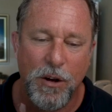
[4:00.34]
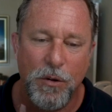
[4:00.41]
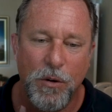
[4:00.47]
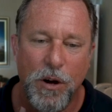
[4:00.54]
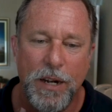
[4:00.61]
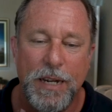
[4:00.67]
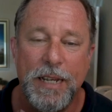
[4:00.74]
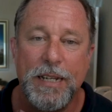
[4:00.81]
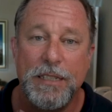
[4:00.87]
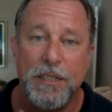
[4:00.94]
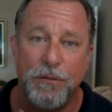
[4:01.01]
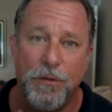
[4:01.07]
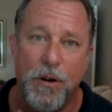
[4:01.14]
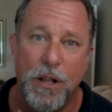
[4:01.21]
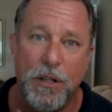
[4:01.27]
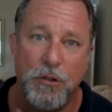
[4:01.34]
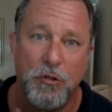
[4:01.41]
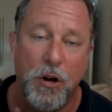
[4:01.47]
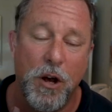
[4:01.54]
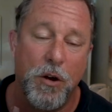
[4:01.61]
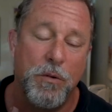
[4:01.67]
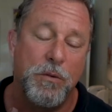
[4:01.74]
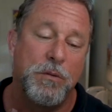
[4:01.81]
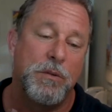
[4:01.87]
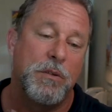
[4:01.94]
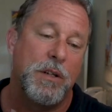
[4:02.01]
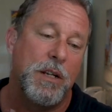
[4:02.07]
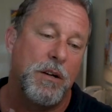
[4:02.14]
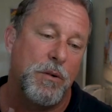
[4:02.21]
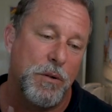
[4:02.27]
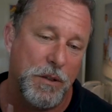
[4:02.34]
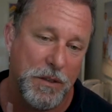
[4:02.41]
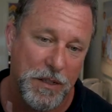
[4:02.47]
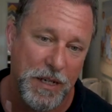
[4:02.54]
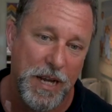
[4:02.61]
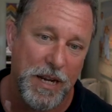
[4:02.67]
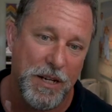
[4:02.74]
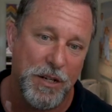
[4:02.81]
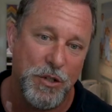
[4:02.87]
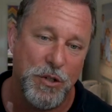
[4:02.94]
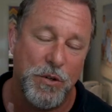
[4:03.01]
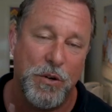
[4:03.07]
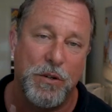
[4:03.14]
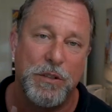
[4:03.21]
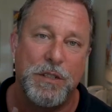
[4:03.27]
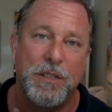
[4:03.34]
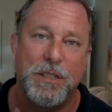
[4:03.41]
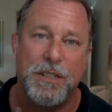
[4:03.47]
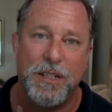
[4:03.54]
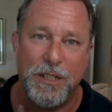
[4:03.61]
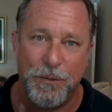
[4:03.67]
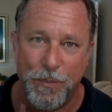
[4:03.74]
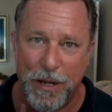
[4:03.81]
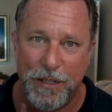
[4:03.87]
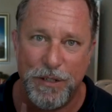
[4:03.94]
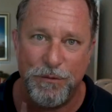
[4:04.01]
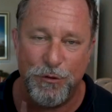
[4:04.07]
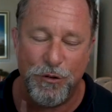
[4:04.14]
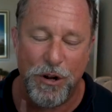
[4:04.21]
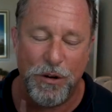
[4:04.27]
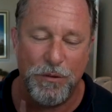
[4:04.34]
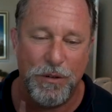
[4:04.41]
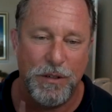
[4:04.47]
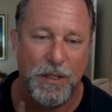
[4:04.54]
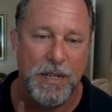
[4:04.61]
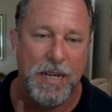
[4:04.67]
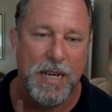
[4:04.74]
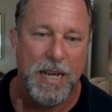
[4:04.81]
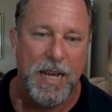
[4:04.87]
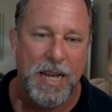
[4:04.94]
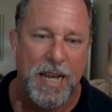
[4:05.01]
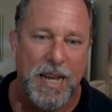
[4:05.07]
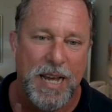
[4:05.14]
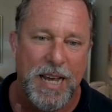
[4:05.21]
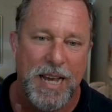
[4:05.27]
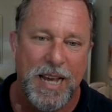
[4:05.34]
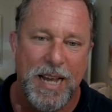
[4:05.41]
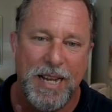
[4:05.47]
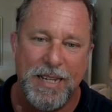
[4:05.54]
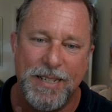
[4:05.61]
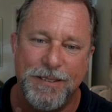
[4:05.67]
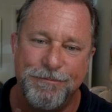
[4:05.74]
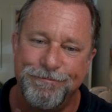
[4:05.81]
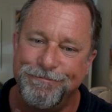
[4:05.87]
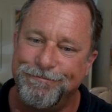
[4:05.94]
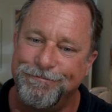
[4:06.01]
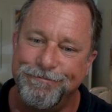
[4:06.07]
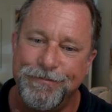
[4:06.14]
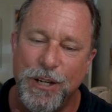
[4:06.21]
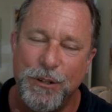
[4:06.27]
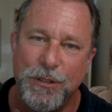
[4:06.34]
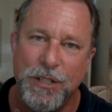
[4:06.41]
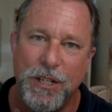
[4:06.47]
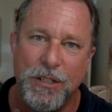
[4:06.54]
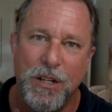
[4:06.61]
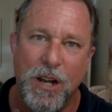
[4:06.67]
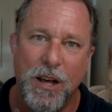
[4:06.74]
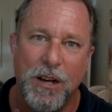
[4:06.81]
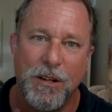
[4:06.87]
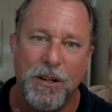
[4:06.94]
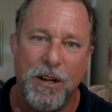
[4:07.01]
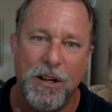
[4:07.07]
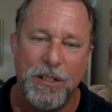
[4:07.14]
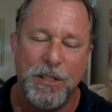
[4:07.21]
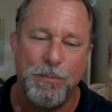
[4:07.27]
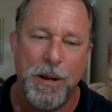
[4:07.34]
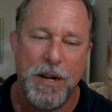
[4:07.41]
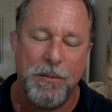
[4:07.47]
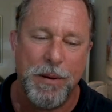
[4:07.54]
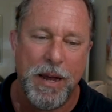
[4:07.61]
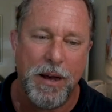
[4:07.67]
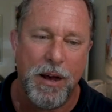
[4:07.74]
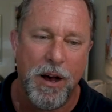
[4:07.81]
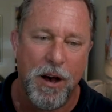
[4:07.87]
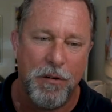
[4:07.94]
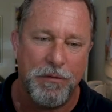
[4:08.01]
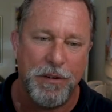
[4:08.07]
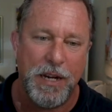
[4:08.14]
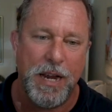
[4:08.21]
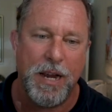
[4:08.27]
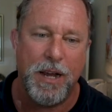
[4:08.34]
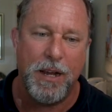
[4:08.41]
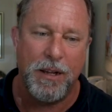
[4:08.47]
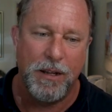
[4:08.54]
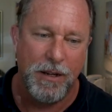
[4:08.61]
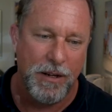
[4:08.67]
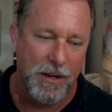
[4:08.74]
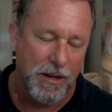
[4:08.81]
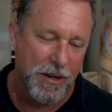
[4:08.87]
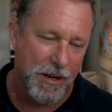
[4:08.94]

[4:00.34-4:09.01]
So I needed to find the drone in order to get the insurance. It's an expensive drone, and no such luck. I spent about half an hour